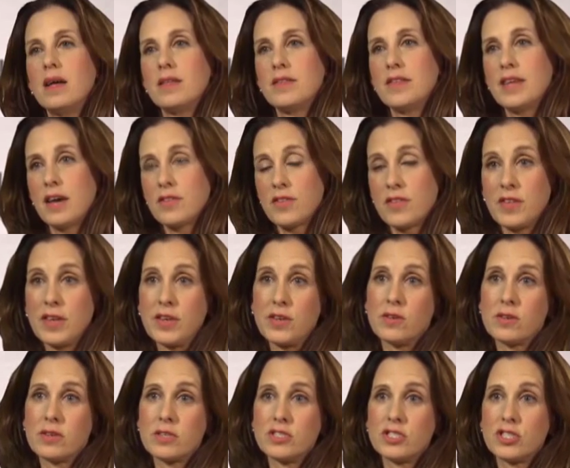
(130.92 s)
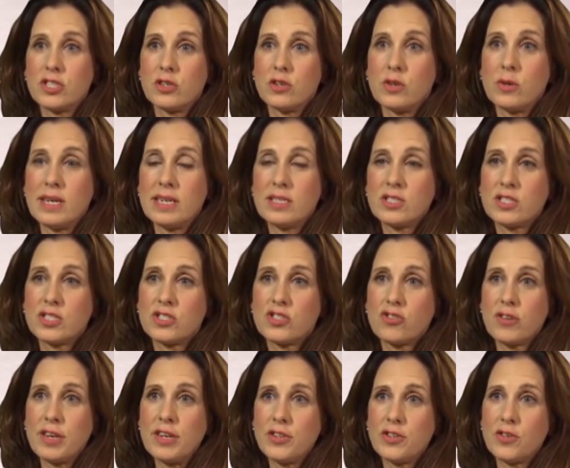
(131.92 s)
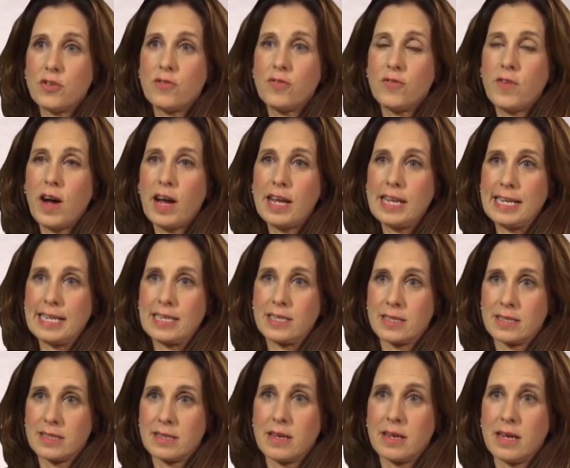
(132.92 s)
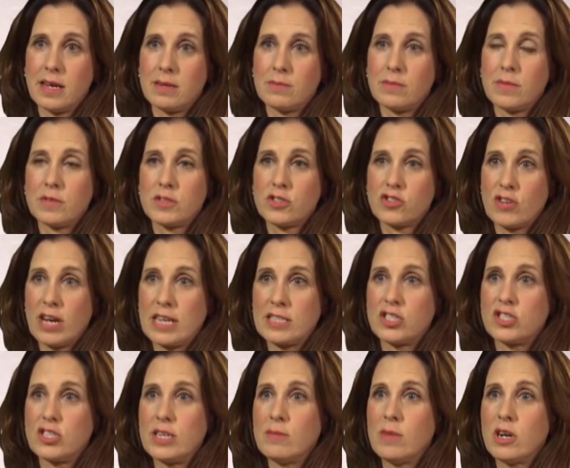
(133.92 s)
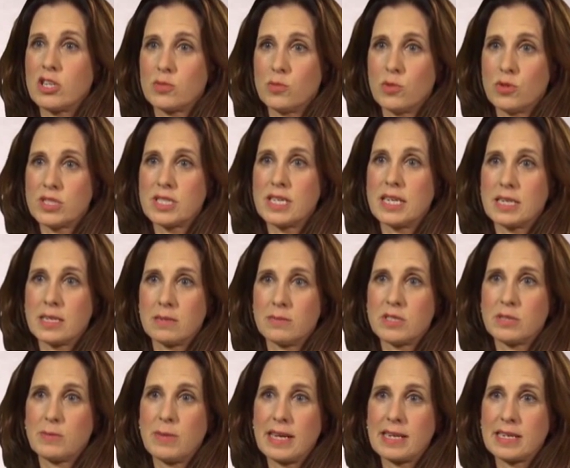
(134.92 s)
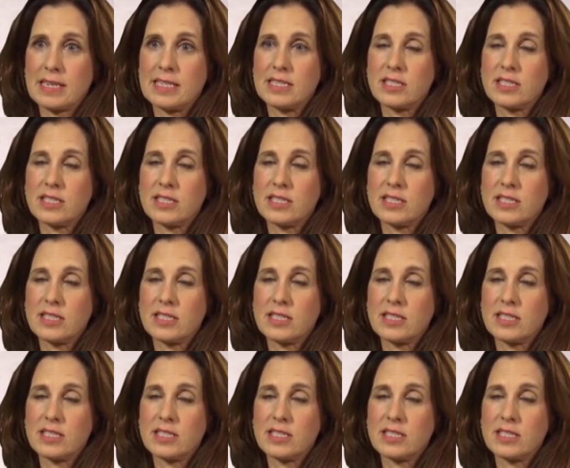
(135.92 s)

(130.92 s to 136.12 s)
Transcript: The other thing you can do is to treat your filing strategy much more circumspectly.